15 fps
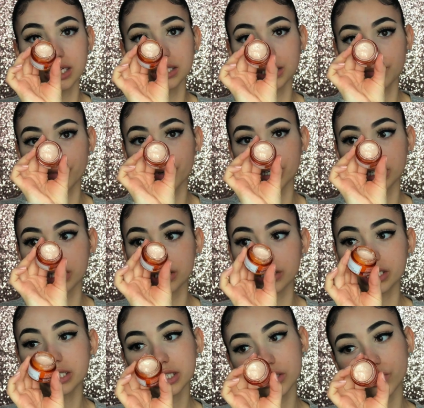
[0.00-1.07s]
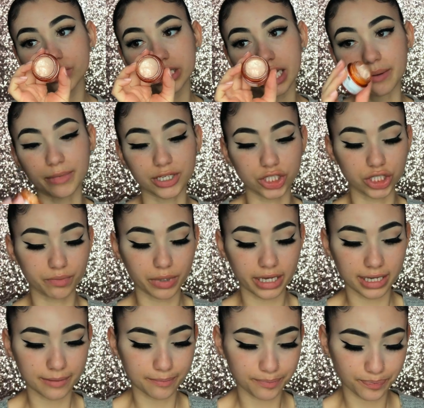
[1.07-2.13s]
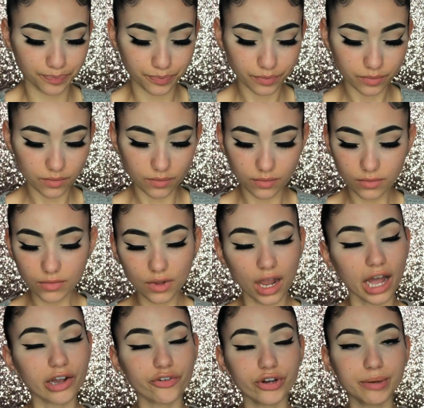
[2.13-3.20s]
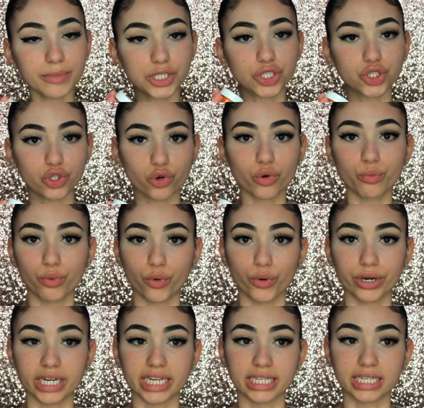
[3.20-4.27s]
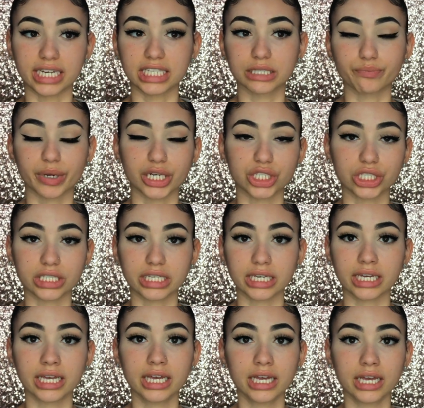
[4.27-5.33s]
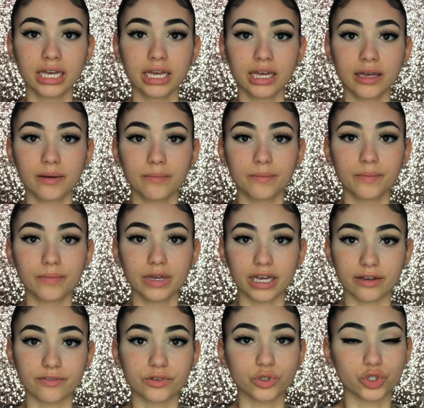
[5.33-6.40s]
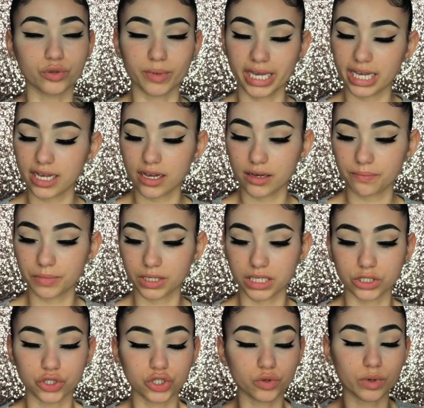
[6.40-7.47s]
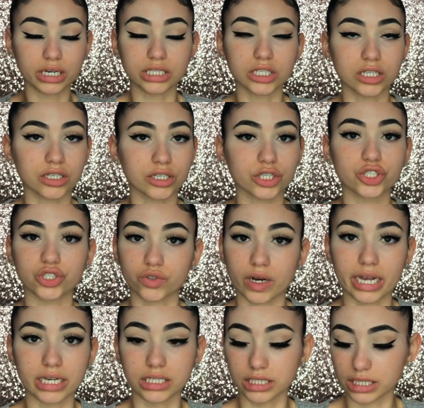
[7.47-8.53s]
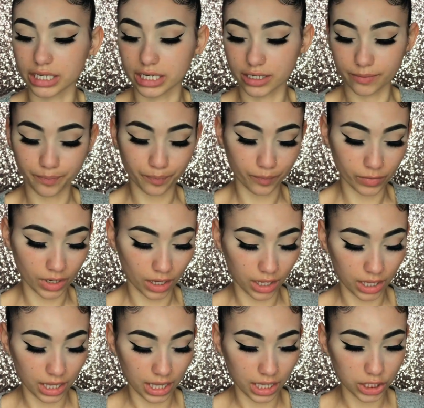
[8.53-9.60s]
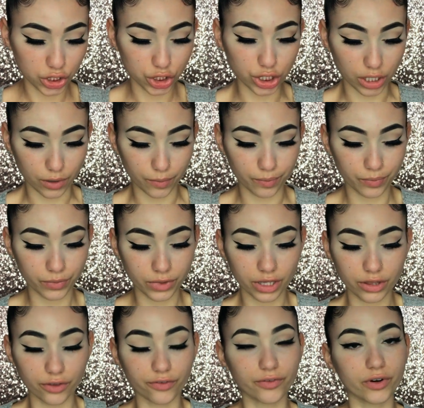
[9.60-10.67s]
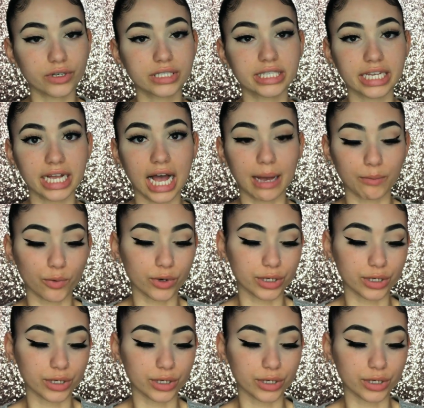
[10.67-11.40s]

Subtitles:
it's a little damaged, but eye cream is so important, especially if you do makeup, because you don't want it to look dry under there. So the first thing I'm